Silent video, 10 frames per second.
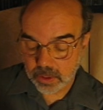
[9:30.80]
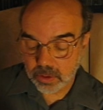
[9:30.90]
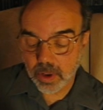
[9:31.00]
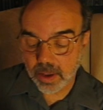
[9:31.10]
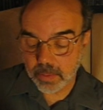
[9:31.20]

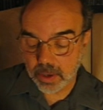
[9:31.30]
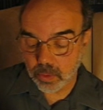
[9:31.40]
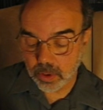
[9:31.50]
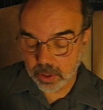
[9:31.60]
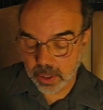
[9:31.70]
You have my
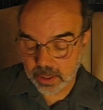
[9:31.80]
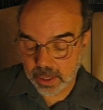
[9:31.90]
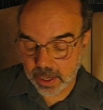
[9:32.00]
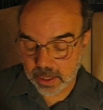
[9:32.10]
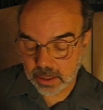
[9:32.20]
word on
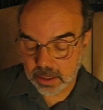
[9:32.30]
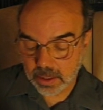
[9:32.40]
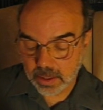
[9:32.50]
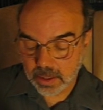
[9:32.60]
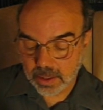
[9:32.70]
that."
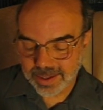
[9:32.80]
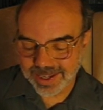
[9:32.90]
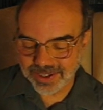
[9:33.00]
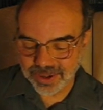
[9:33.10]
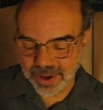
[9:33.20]

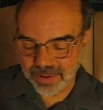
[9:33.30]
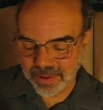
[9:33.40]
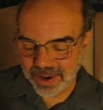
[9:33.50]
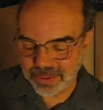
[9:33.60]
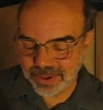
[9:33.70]
"And you have
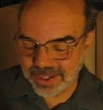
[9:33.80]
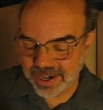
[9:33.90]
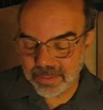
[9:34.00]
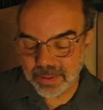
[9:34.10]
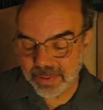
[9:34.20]
my word
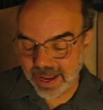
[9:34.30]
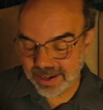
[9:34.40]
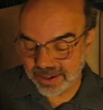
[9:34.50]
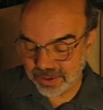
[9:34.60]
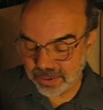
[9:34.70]
that I'll be
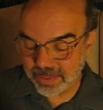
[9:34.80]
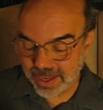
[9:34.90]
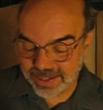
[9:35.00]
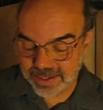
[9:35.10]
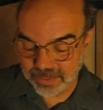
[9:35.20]
back on your
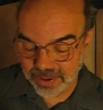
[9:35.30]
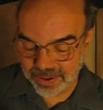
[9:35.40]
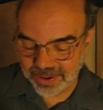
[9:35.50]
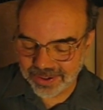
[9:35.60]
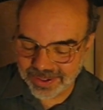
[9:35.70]
bed
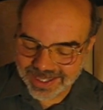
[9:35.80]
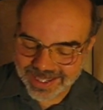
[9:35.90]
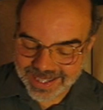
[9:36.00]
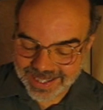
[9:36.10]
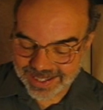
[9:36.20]
tomorrow."
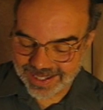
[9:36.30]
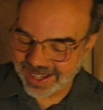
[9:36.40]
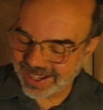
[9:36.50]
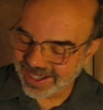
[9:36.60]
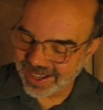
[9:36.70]

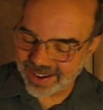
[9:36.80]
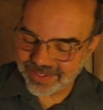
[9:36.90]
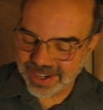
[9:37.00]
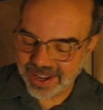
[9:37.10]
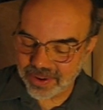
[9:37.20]
Glenn
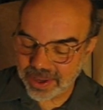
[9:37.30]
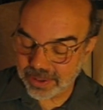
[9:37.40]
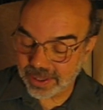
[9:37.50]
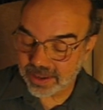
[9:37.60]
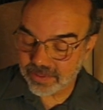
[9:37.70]
laughed at how
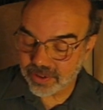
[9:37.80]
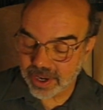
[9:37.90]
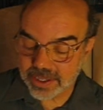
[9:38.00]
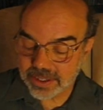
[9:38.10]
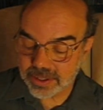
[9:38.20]
Emily had
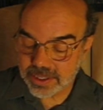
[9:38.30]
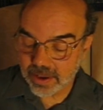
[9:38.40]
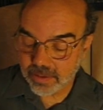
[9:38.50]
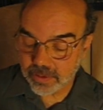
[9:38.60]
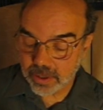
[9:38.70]
phrased
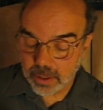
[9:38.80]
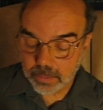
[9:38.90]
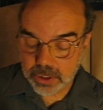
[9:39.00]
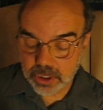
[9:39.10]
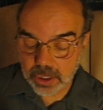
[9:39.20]
herself,
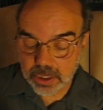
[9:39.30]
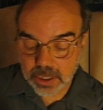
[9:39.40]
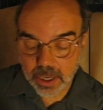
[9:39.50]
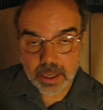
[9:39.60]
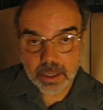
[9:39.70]
but she could
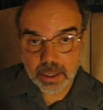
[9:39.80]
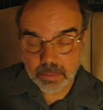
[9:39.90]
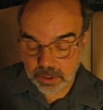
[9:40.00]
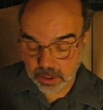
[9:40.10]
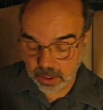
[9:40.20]
tell he
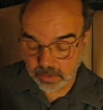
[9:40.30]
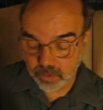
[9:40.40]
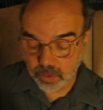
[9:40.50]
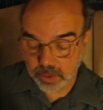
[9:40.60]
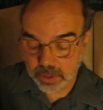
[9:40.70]
was looking
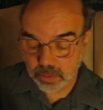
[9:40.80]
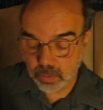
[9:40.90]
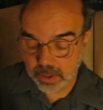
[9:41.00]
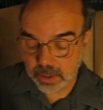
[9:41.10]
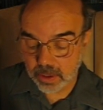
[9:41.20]
forward to
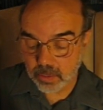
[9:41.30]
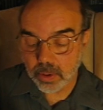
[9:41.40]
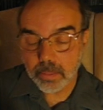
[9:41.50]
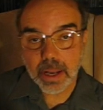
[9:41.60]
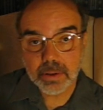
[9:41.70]
what they
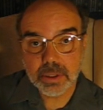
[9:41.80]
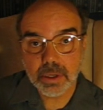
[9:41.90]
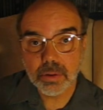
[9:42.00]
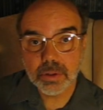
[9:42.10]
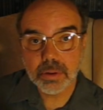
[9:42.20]
were about to
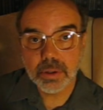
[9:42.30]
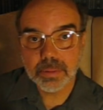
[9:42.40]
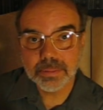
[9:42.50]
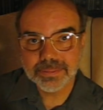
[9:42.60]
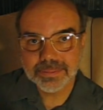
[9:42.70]
go through.